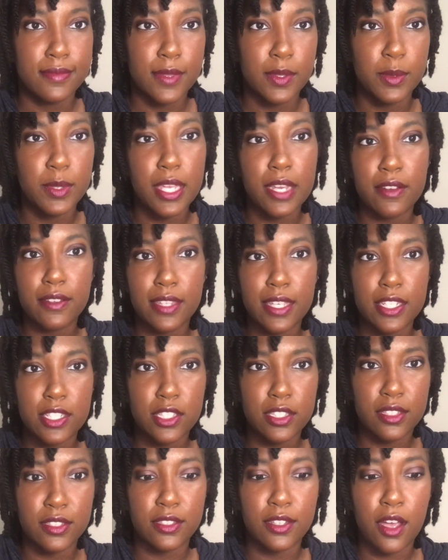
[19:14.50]
when everything's
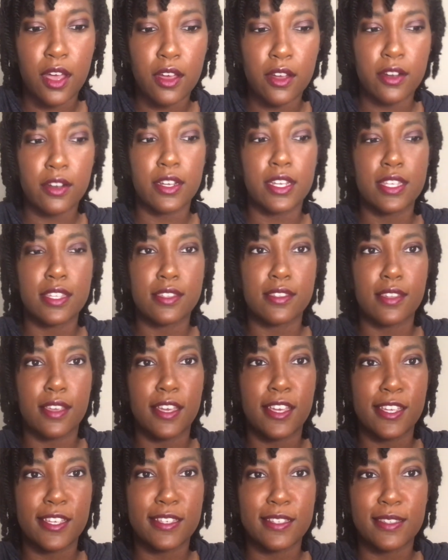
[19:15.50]
just $1, it's
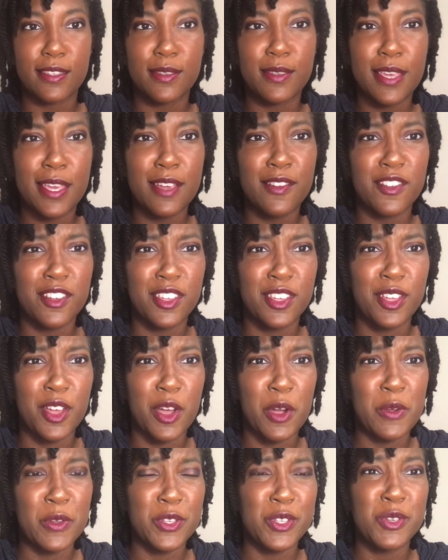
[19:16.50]
like you can't really
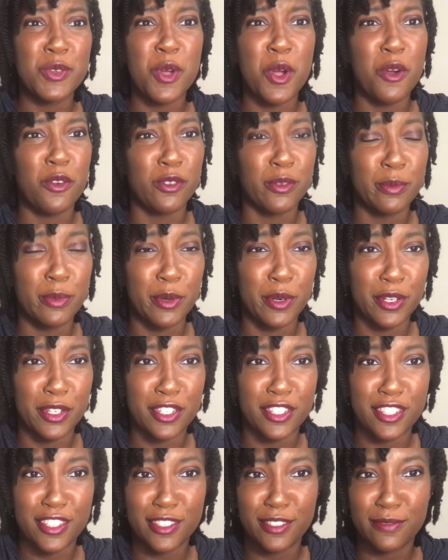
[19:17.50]
go too overboard,
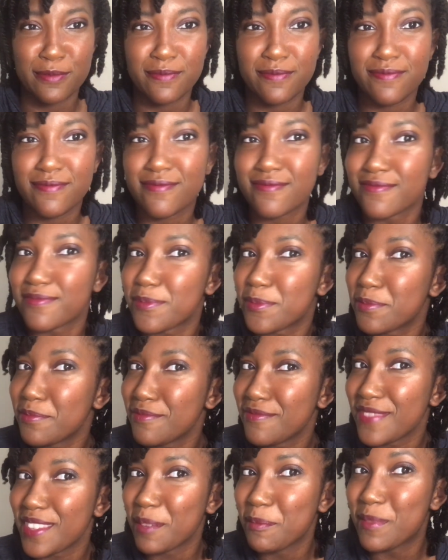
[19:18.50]
you know.
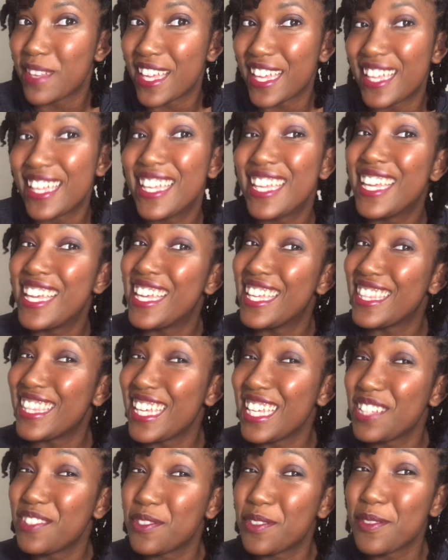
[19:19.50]
But yeah,
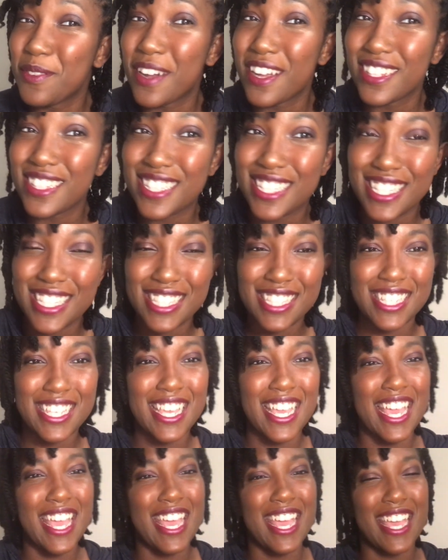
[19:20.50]
thanks for watching
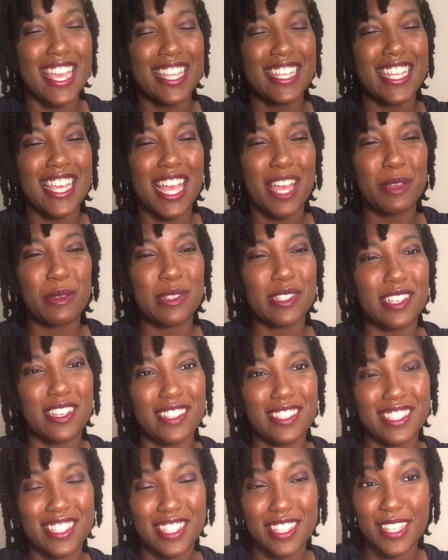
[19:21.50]
and I will
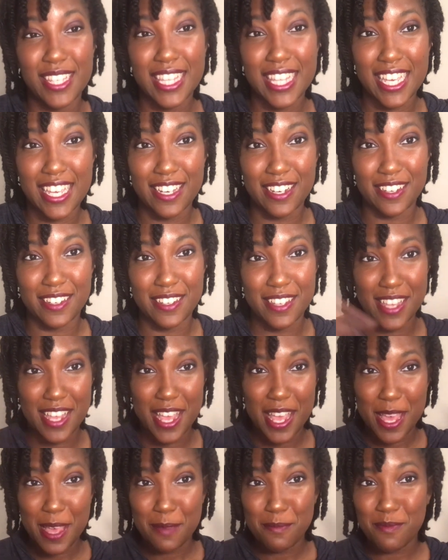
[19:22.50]
talk to you later.
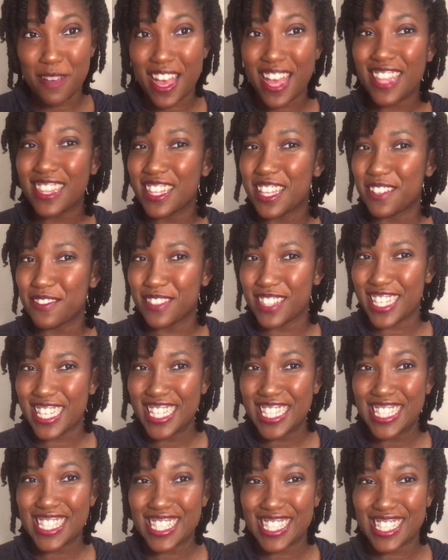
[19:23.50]
Bye,
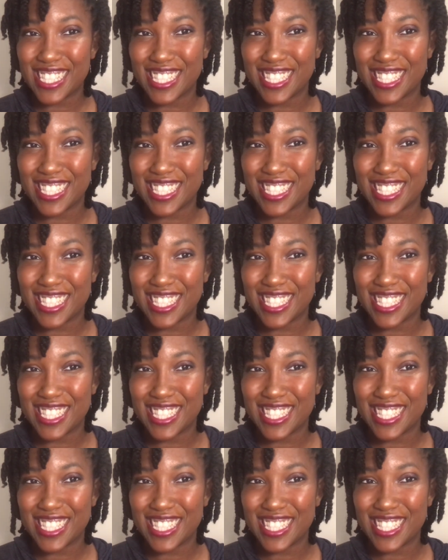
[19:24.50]
lovelies.